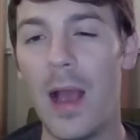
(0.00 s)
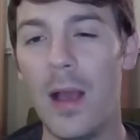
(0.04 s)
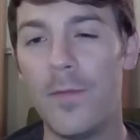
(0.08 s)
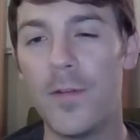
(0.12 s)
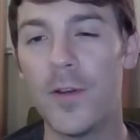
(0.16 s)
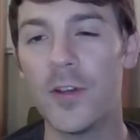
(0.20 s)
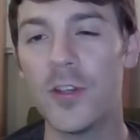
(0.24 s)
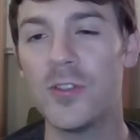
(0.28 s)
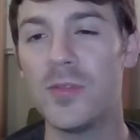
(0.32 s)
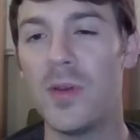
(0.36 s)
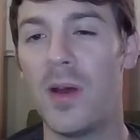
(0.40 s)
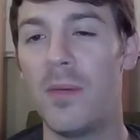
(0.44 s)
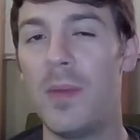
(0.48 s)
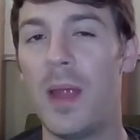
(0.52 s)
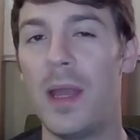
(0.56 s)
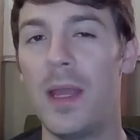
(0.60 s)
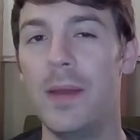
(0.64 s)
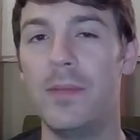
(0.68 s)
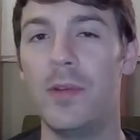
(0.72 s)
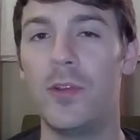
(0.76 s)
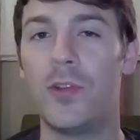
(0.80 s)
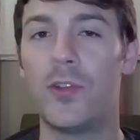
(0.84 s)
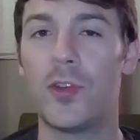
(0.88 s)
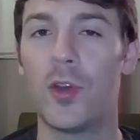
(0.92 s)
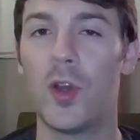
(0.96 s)
first of all, I'm not
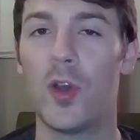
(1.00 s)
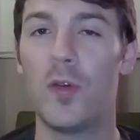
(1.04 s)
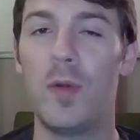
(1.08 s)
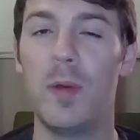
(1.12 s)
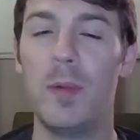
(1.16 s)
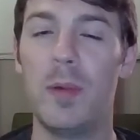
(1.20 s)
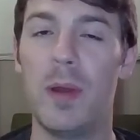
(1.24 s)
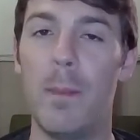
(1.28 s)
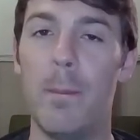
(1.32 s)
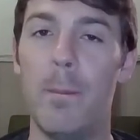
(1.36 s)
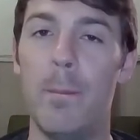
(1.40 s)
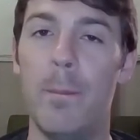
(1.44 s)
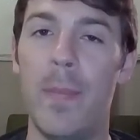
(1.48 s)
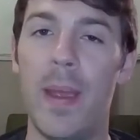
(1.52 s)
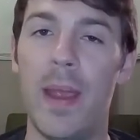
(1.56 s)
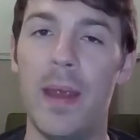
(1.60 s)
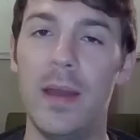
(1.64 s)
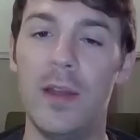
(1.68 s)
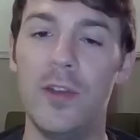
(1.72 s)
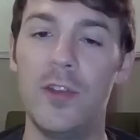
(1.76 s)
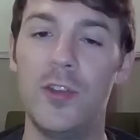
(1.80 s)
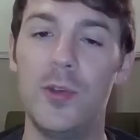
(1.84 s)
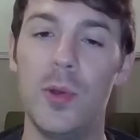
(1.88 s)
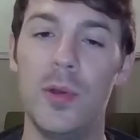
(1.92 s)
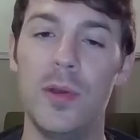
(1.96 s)
even sure if we would have made
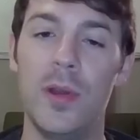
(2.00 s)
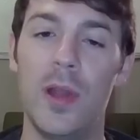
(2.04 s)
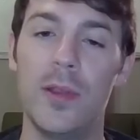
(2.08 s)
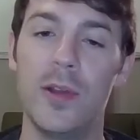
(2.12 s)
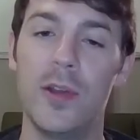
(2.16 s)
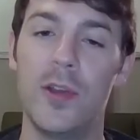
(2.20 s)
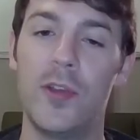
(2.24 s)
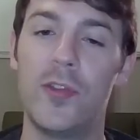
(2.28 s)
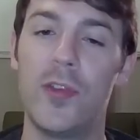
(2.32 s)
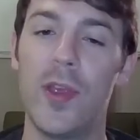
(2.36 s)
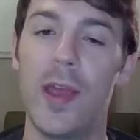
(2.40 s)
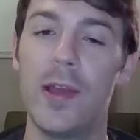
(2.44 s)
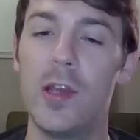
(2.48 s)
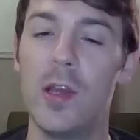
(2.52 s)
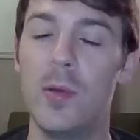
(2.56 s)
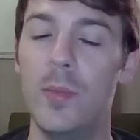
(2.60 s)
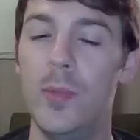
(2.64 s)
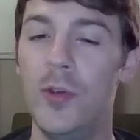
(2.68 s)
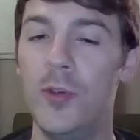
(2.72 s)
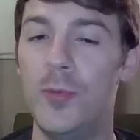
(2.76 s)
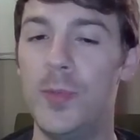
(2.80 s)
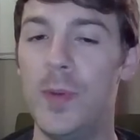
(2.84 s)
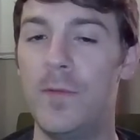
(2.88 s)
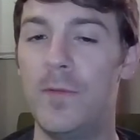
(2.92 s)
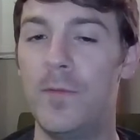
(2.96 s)
it to another Psycho
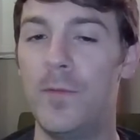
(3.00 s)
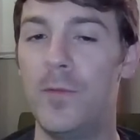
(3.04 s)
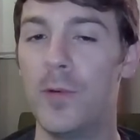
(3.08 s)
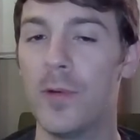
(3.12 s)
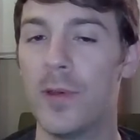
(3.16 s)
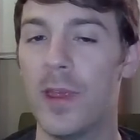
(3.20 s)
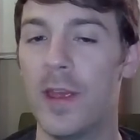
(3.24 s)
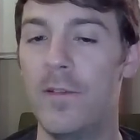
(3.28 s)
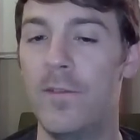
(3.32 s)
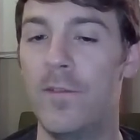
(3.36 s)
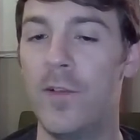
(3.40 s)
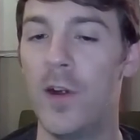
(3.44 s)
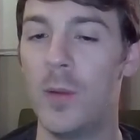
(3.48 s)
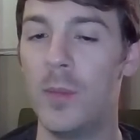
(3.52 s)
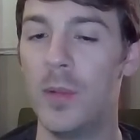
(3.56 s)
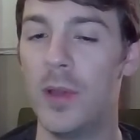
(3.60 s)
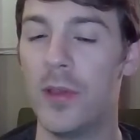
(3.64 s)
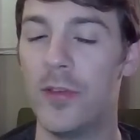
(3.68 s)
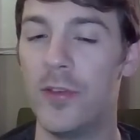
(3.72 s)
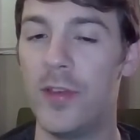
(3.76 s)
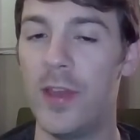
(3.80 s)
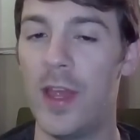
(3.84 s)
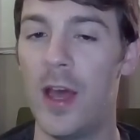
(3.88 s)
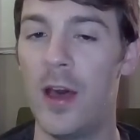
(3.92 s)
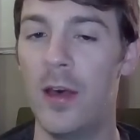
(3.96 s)
Boost before they farmed
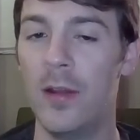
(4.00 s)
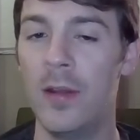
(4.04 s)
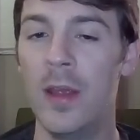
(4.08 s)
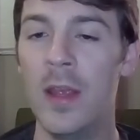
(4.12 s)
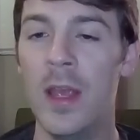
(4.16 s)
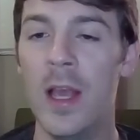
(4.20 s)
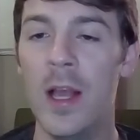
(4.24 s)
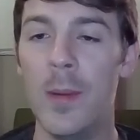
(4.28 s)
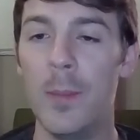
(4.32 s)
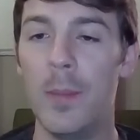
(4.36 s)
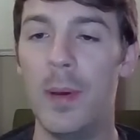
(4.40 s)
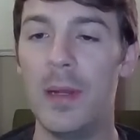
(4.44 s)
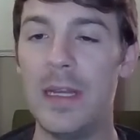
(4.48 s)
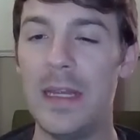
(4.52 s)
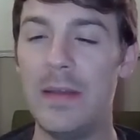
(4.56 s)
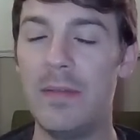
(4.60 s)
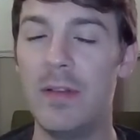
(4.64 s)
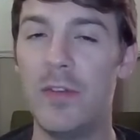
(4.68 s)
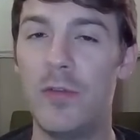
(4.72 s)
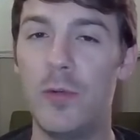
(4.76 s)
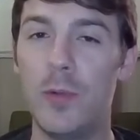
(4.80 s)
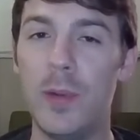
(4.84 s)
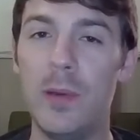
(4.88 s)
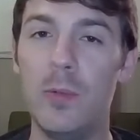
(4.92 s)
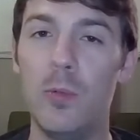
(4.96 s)
us down, but
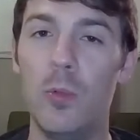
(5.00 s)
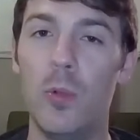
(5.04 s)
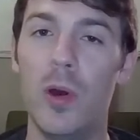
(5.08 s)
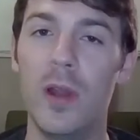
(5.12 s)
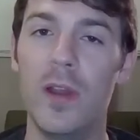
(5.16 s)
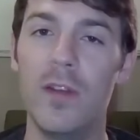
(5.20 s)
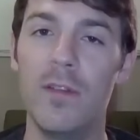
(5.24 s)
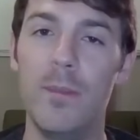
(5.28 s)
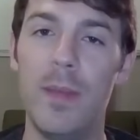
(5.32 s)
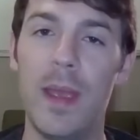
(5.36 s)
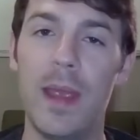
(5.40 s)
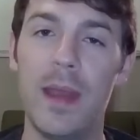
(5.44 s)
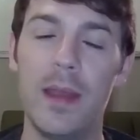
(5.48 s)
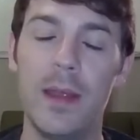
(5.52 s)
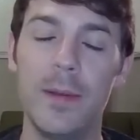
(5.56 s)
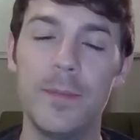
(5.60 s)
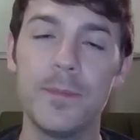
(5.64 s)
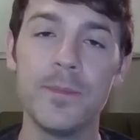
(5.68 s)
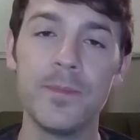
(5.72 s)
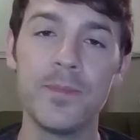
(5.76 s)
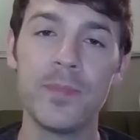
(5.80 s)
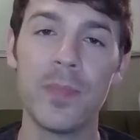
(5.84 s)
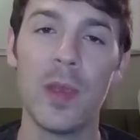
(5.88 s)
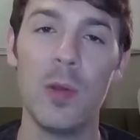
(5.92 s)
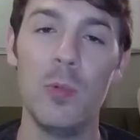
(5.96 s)
even if we would have made it,
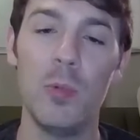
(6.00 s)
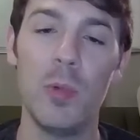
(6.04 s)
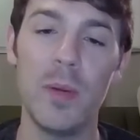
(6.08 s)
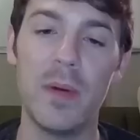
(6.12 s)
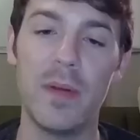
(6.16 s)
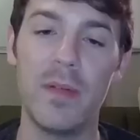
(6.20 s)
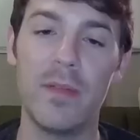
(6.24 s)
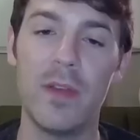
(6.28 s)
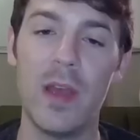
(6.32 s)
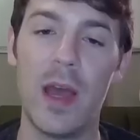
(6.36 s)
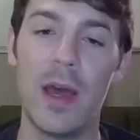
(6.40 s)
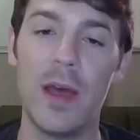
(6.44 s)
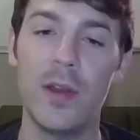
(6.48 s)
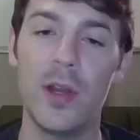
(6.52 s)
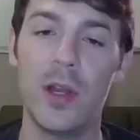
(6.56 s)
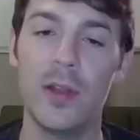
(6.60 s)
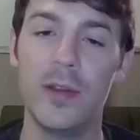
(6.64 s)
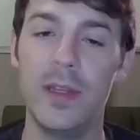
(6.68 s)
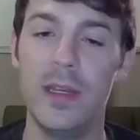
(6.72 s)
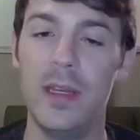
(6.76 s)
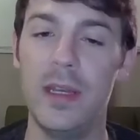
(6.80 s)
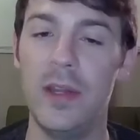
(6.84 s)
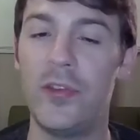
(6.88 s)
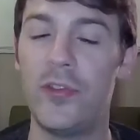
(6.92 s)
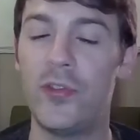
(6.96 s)
we would have gotten our
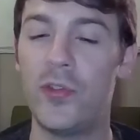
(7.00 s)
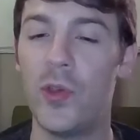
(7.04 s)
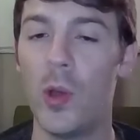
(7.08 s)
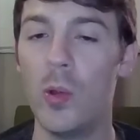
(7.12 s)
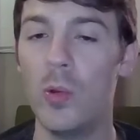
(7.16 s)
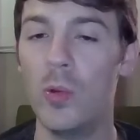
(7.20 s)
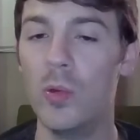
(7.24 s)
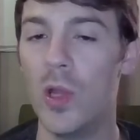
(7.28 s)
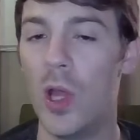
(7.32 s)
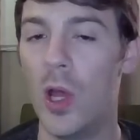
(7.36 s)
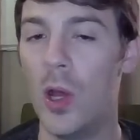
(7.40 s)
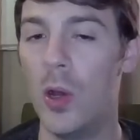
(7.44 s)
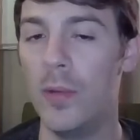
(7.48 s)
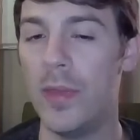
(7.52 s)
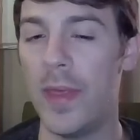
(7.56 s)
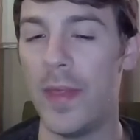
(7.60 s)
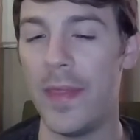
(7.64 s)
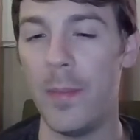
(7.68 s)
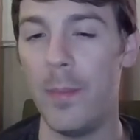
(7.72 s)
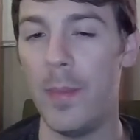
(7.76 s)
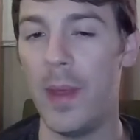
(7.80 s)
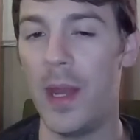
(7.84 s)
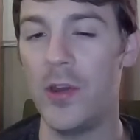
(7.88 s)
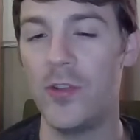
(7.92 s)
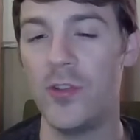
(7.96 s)
DD so low that
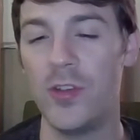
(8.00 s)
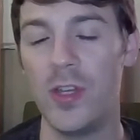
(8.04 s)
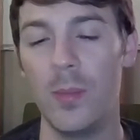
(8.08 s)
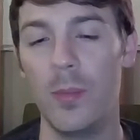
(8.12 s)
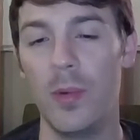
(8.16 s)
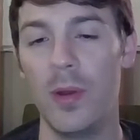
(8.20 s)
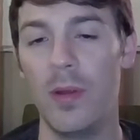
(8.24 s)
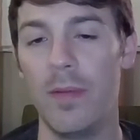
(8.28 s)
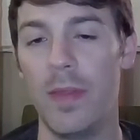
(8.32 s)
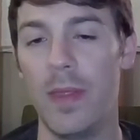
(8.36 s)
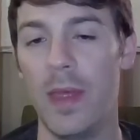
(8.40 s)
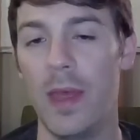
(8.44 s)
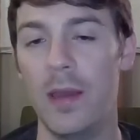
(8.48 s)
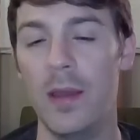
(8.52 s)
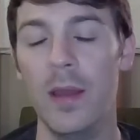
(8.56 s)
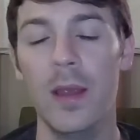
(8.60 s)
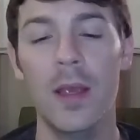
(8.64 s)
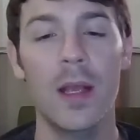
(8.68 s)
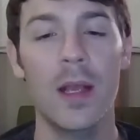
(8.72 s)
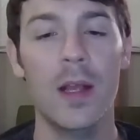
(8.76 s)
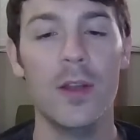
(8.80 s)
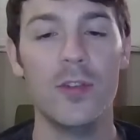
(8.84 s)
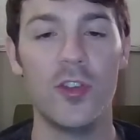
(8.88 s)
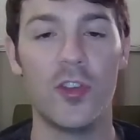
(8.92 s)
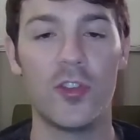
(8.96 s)
the Medicham would have then
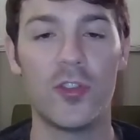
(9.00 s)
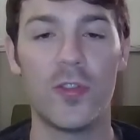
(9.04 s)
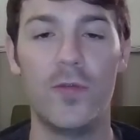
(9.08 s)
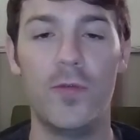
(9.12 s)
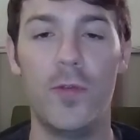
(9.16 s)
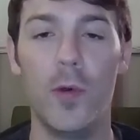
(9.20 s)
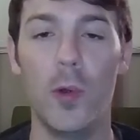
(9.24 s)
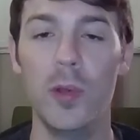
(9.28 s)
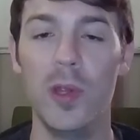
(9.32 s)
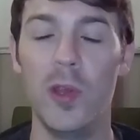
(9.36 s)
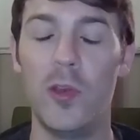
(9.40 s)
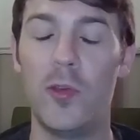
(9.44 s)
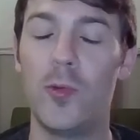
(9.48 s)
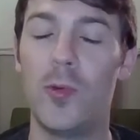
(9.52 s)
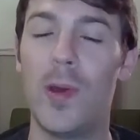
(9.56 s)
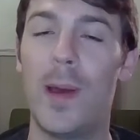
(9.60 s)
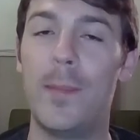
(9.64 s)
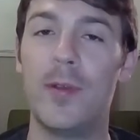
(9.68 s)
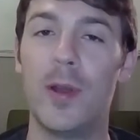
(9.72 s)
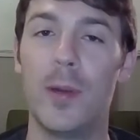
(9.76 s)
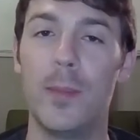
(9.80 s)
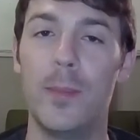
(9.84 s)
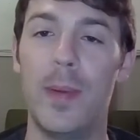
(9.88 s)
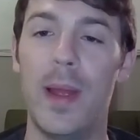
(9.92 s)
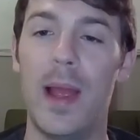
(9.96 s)
just fully
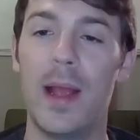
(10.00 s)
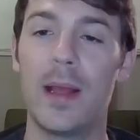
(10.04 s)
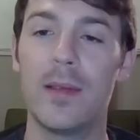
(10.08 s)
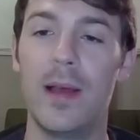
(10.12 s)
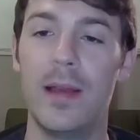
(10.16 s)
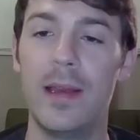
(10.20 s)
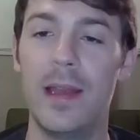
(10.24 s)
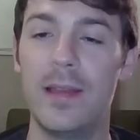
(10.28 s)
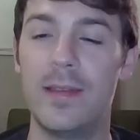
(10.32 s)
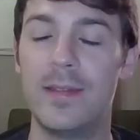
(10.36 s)
swept our backline.